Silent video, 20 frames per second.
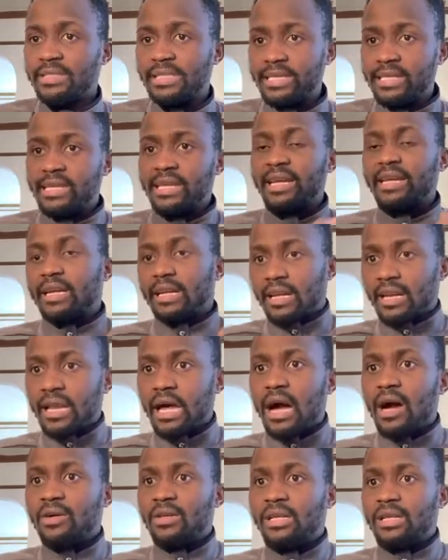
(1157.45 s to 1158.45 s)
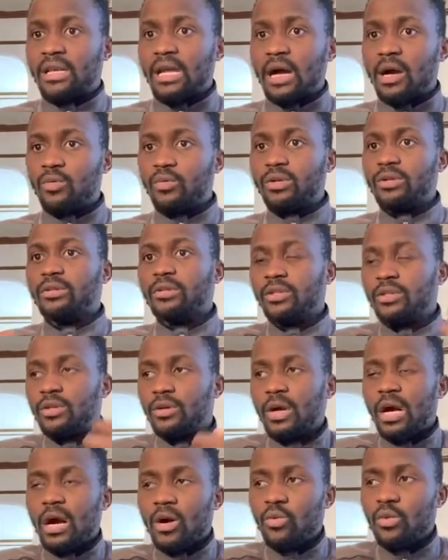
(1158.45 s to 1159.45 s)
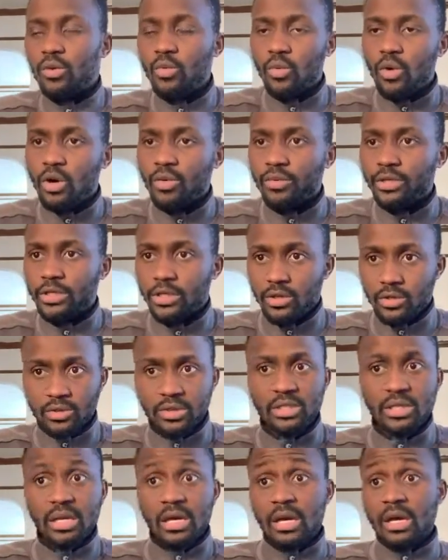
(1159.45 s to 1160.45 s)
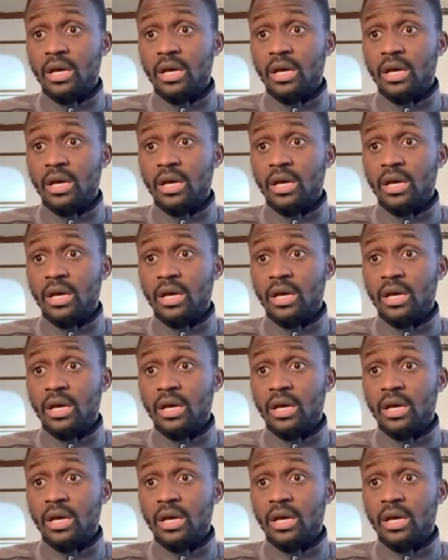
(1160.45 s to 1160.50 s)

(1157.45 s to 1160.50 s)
data in cloud, and how we work with those,